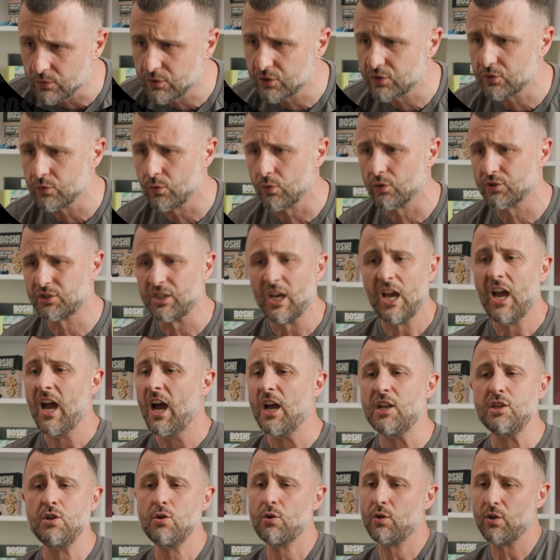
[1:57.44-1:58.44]
sauce,
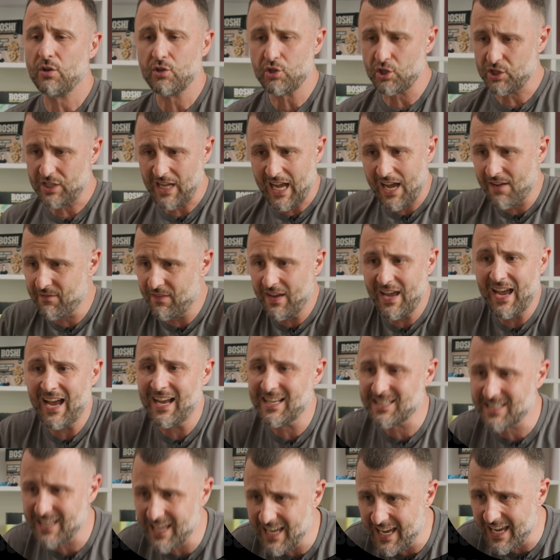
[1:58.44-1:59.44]
and you can just have it
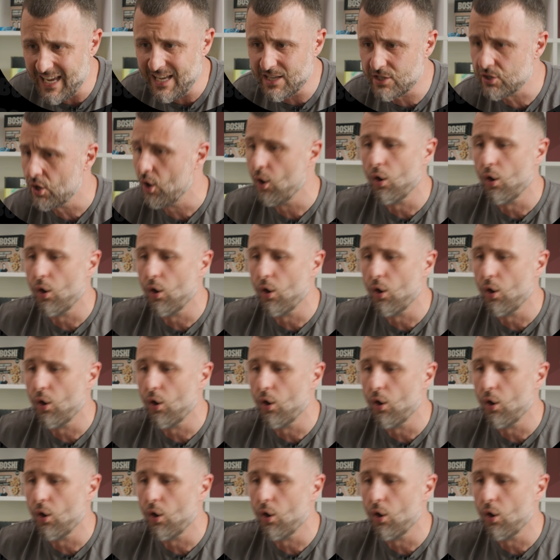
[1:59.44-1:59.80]
as it is,